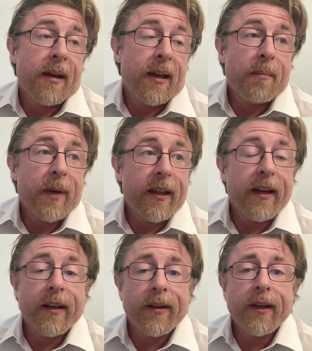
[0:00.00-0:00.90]
And by
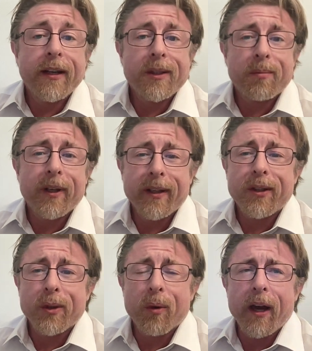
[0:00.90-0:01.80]
then, you guys are pretty
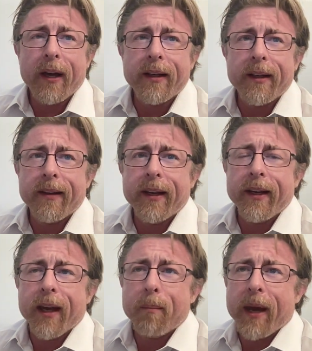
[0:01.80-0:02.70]
intertwined, and then
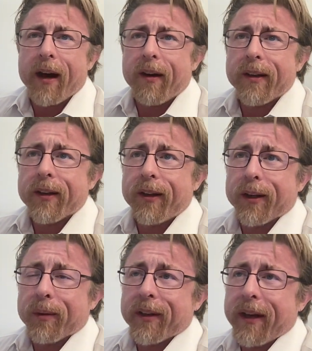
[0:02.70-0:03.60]
you get married. Good
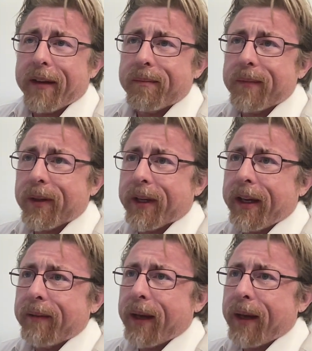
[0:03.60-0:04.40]
luck with that. Okay?